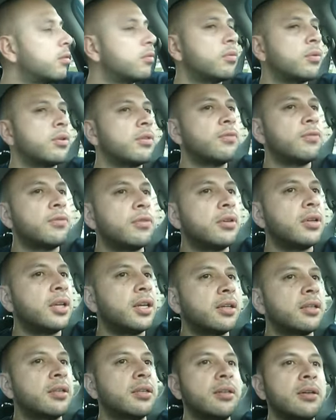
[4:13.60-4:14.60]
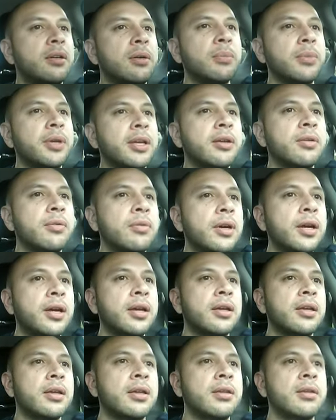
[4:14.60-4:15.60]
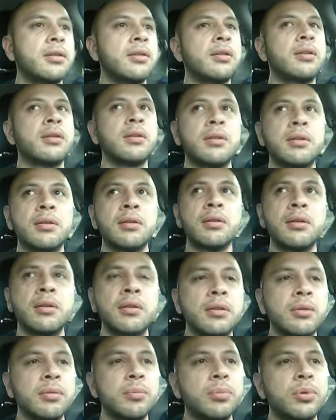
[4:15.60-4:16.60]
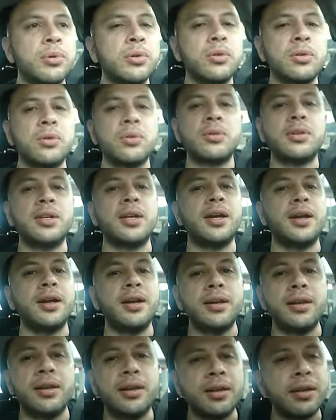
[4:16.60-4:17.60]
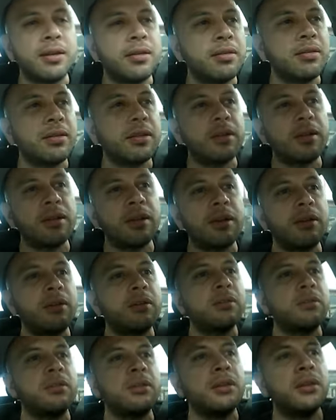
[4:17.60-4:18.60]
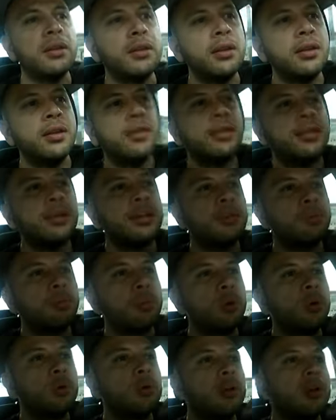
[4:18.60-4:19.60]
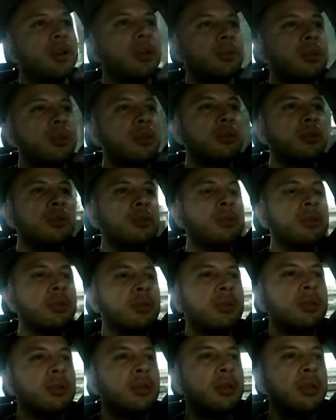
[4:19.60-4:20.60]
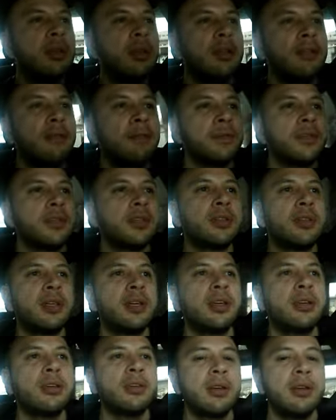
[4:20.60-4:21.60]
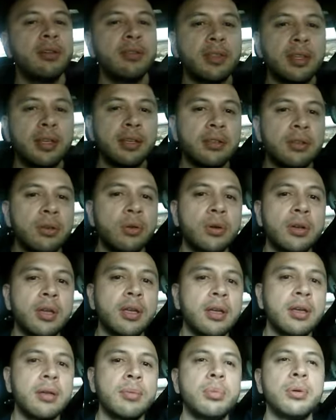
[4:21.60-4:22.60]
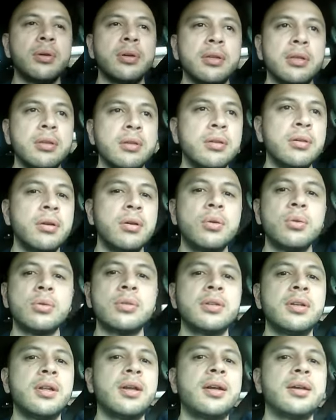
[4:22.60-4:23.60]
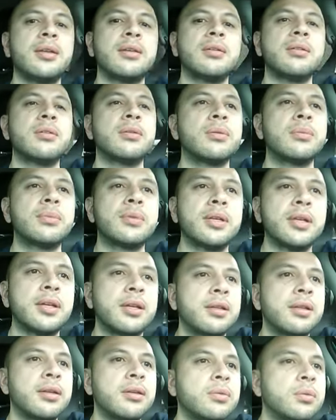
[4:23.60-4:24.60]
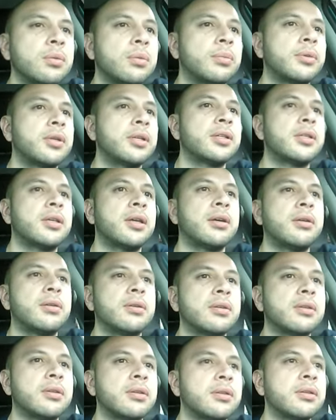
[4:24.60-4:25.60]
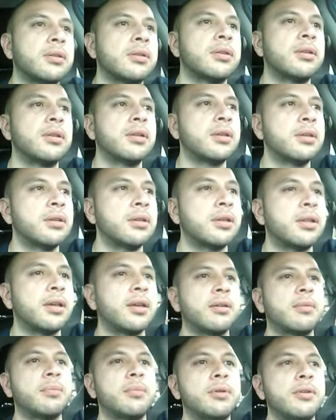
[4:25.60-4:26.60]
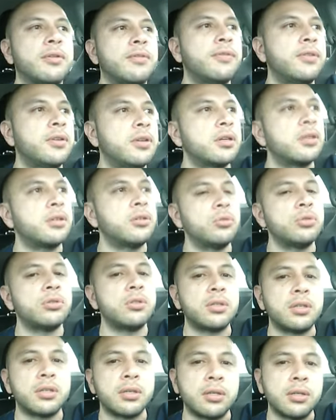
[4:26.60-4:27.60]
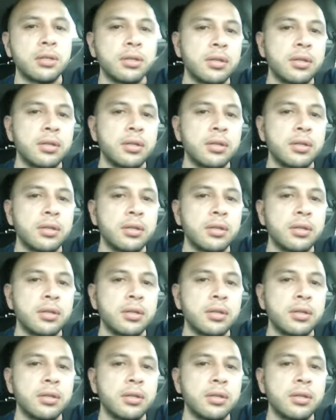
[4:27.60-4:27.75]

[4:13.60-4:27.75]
When you feel like something ain't right, but society and everything else that's programming you to tell you everything's okay, but you know it's not, you know what I'm saying? That's what MGTOW is. That motherfuck you shit.